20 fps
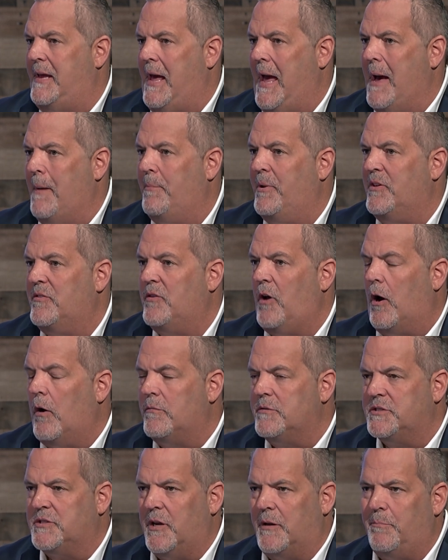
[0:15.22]
happens, all of
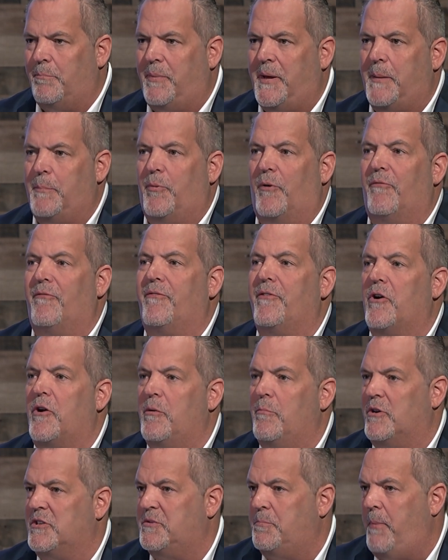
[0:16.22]
a sudden people very
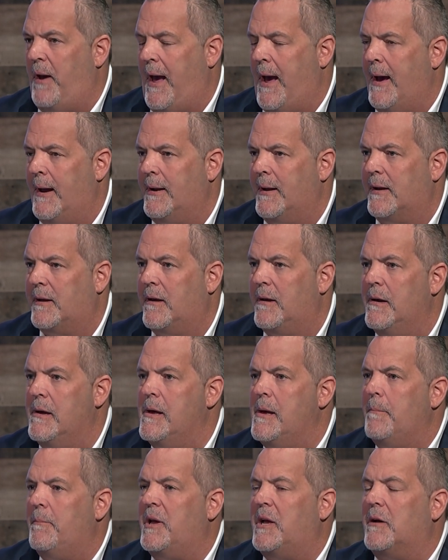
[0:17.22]
much panic
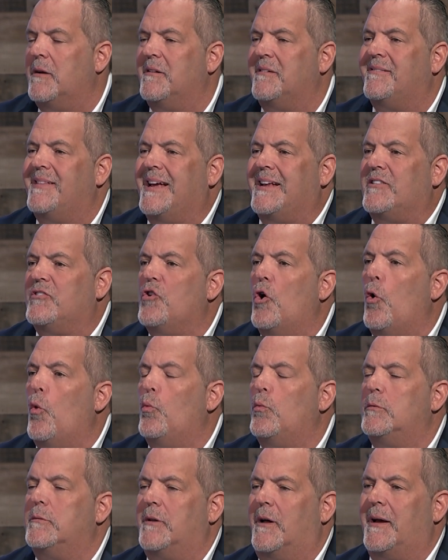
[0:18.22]
because they don't
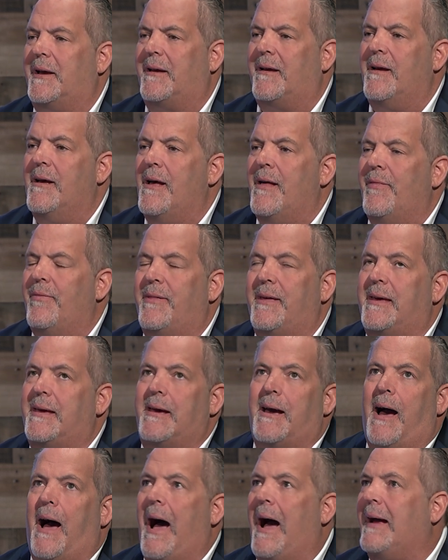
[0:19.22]
like
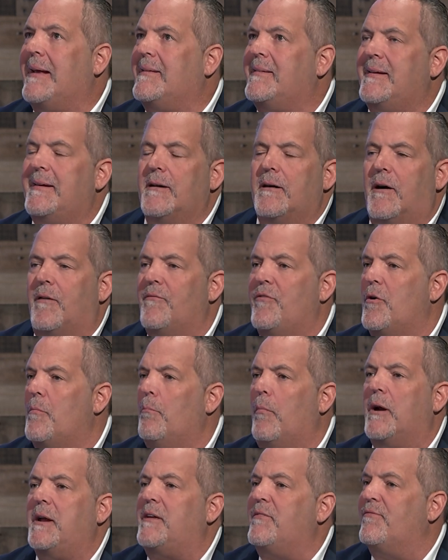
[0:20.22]
the idea of their
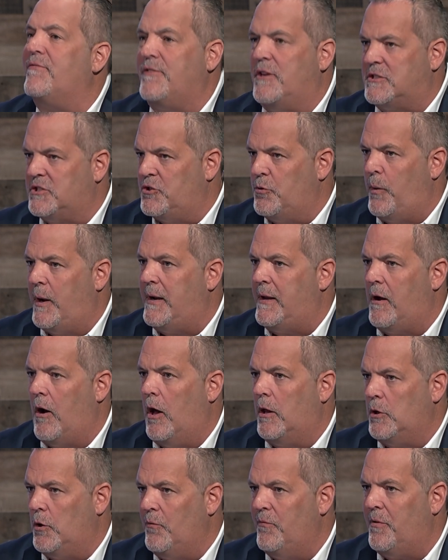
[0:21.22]
money fluctuating
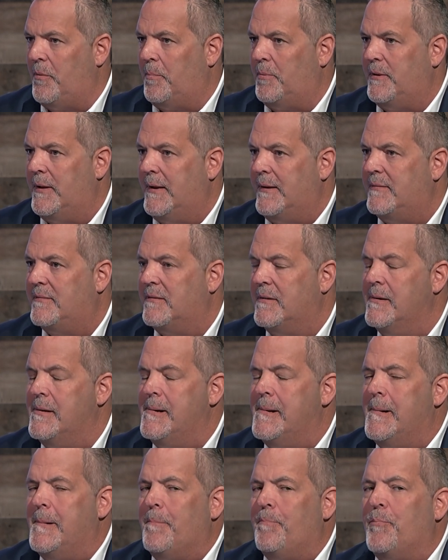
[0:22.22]
all over the place.
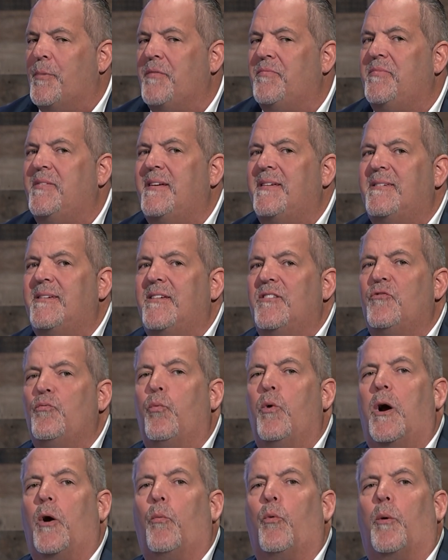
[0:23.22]
But this is
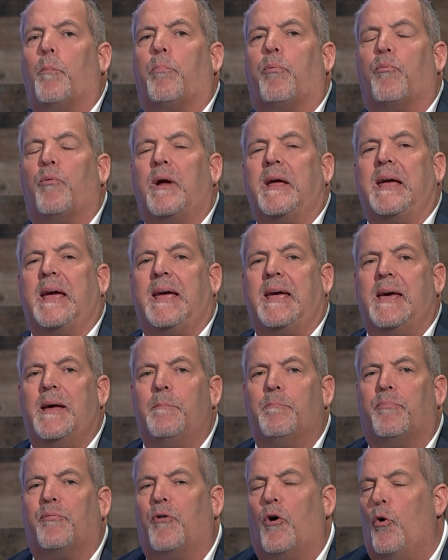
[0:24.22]
where we're bringing in
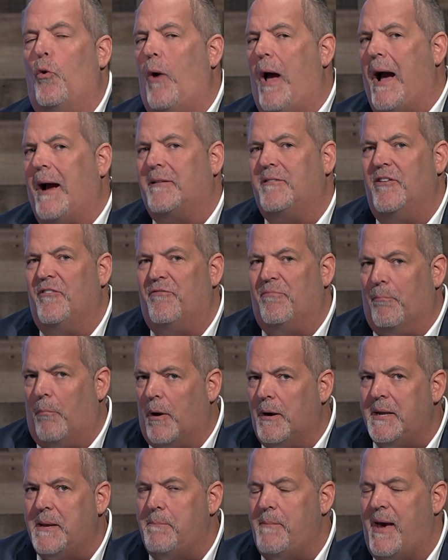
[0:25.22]
proactive
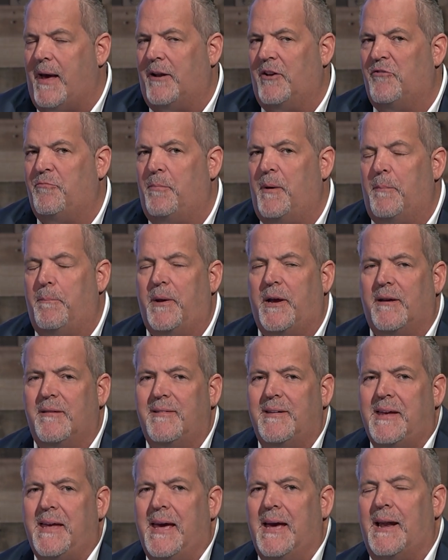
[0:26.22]
money management because,
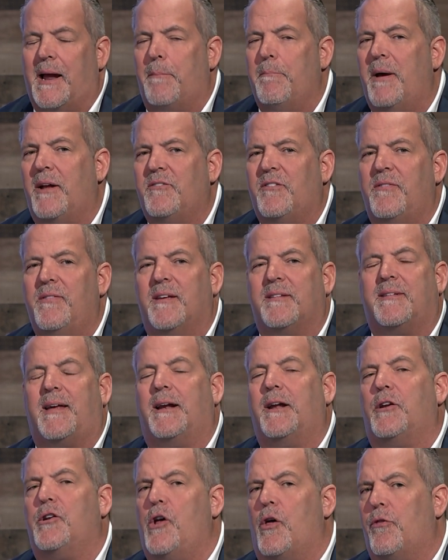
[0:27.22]
again, I mentioned this on
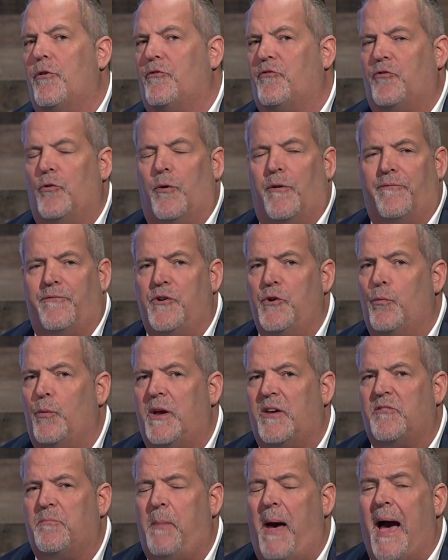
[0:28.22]
another show a few
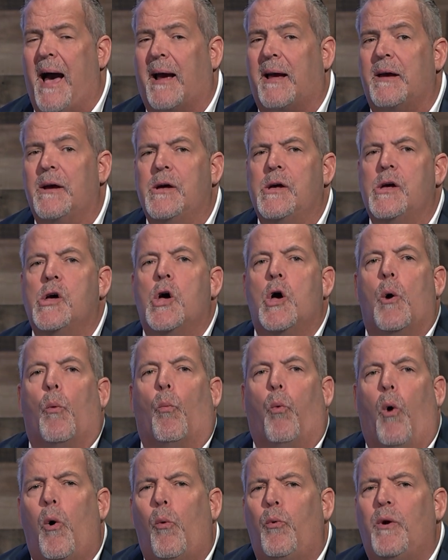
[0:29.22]
weeks back.
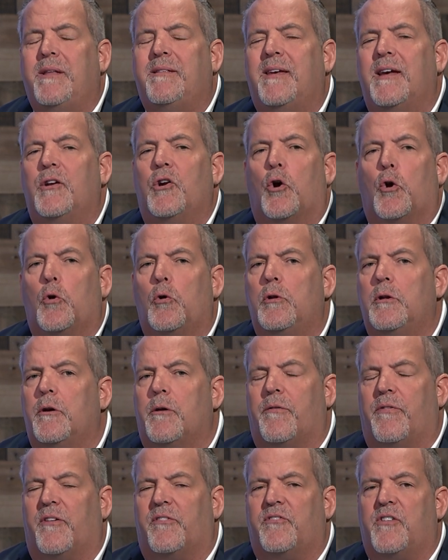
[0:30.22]
What we did earlier
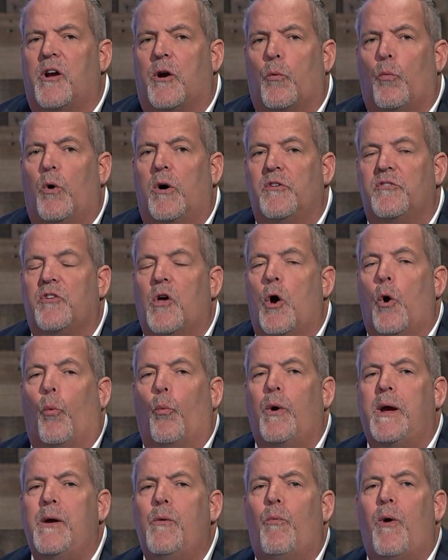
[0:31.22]
this year was
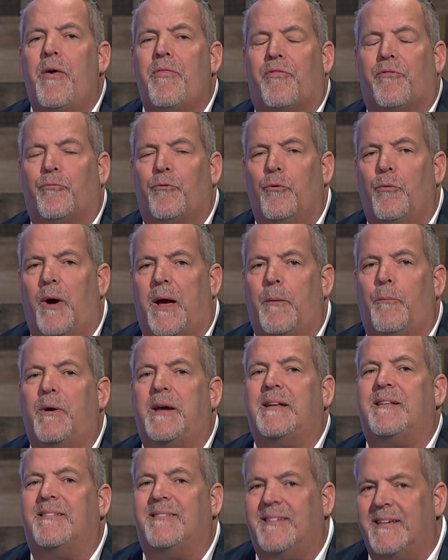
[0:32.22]
we went through and
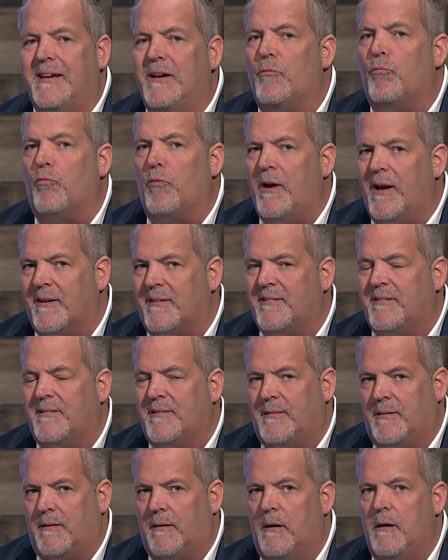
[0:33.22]
we
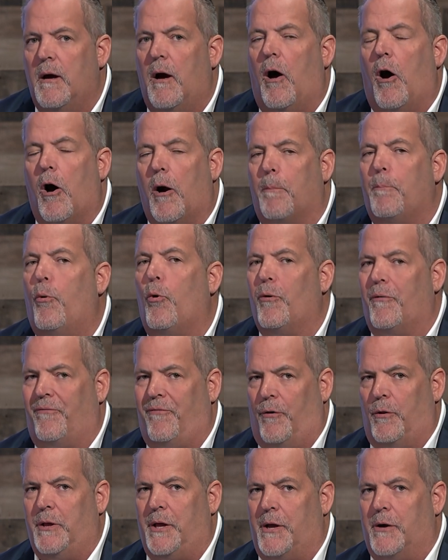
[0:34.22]
de-risked our
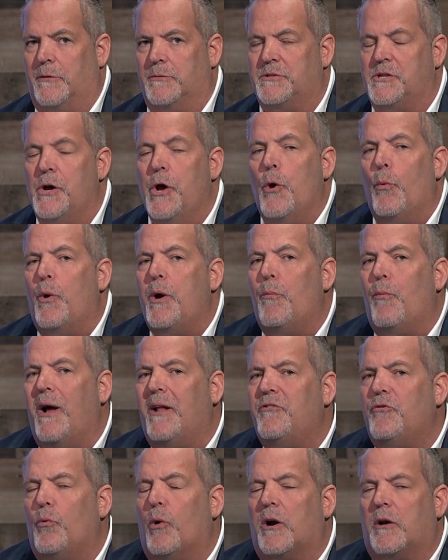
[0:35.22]
portfolios. We went
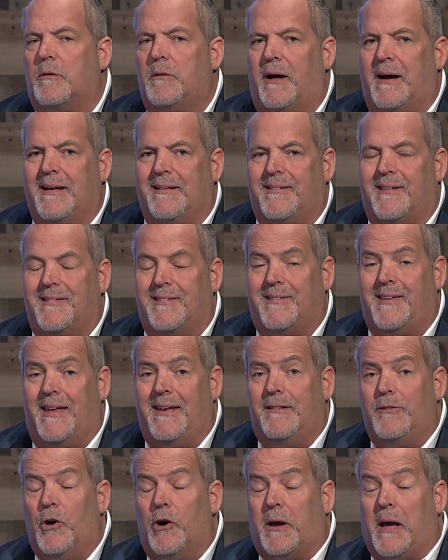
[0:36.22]
to our clients and said,
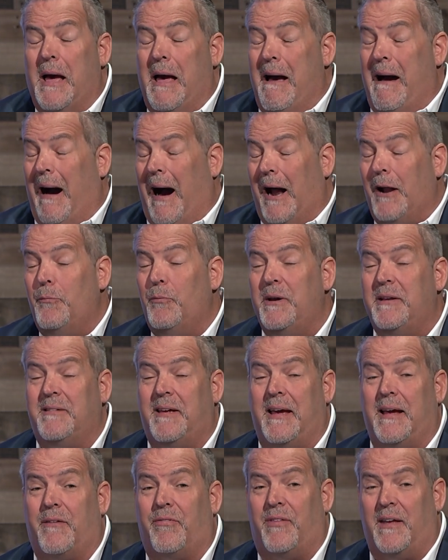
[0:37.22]
look, how do we
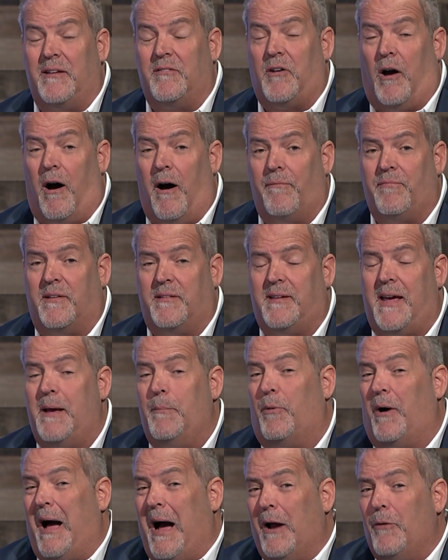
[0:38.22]
take things off the
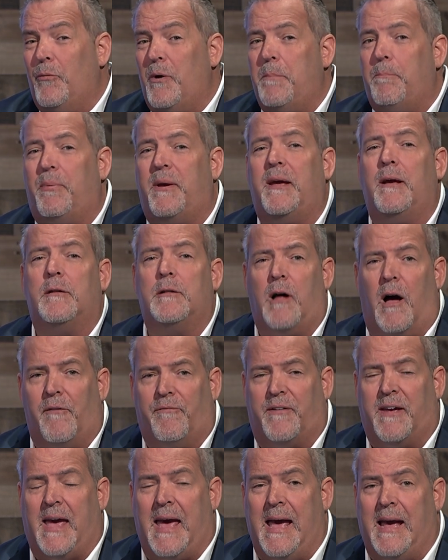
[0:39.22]
table? How do we peel
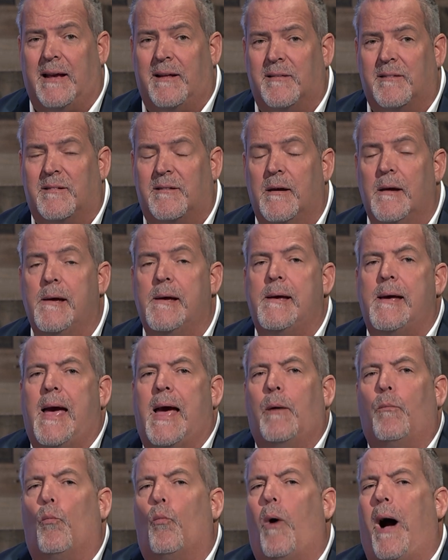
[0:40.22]
off gains?
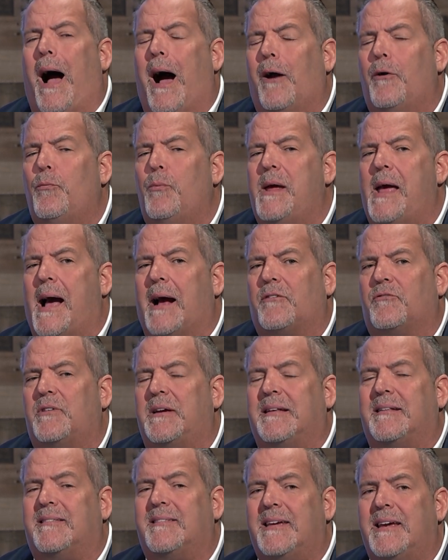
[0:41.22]
And how do we actually
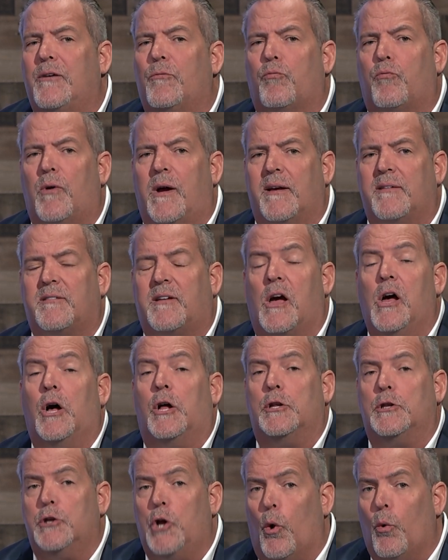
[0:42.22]
de-risk,
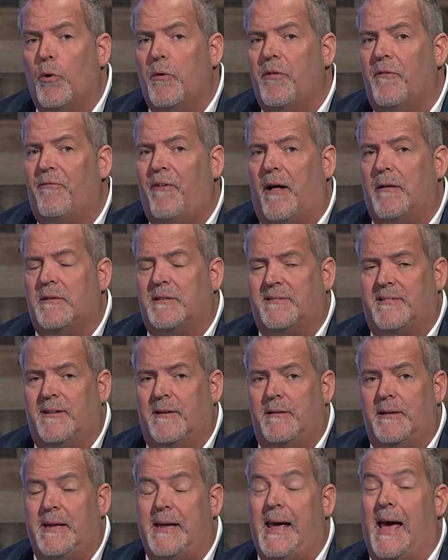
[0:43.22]
lower the
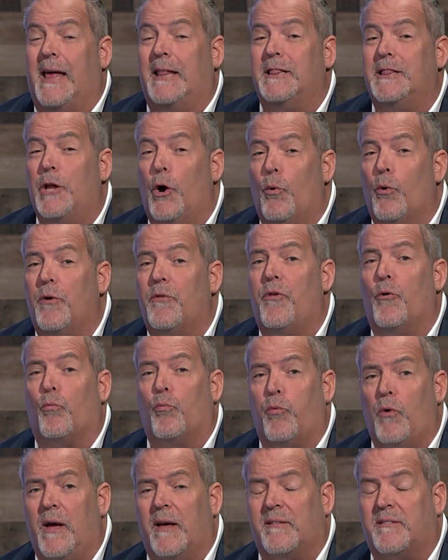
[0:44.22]
volatility, and lower the
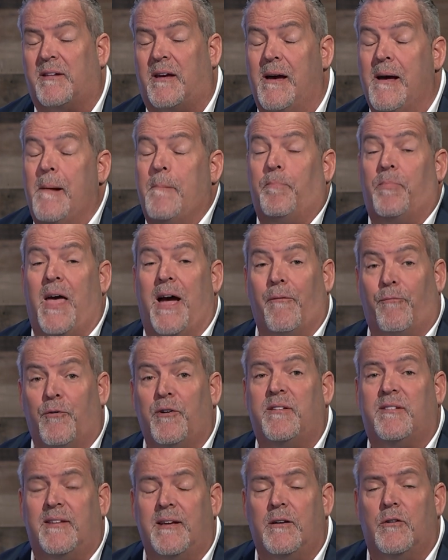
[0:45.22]
risk every
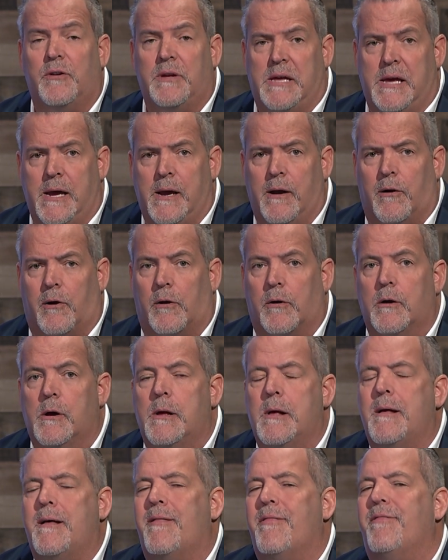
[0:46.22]
single year?
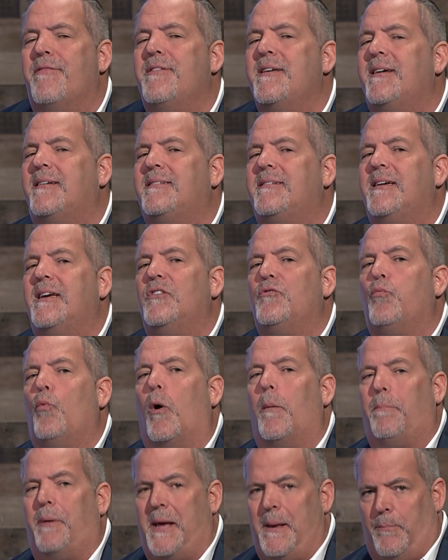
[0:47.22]
This is
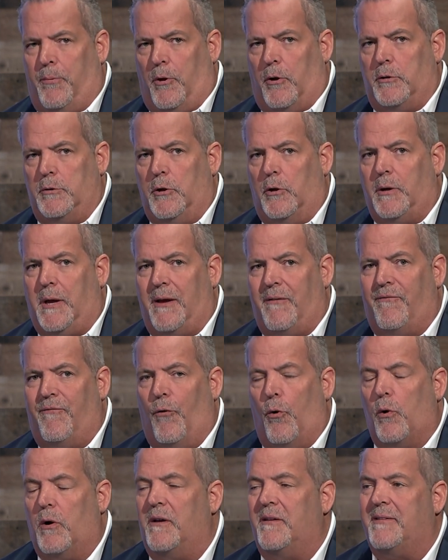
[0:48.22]
what people are looking
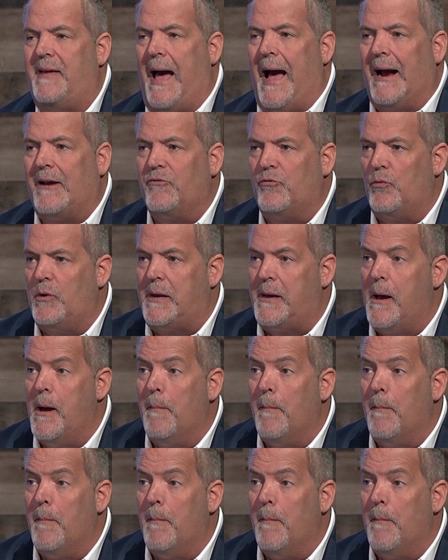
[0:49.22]
for, is actually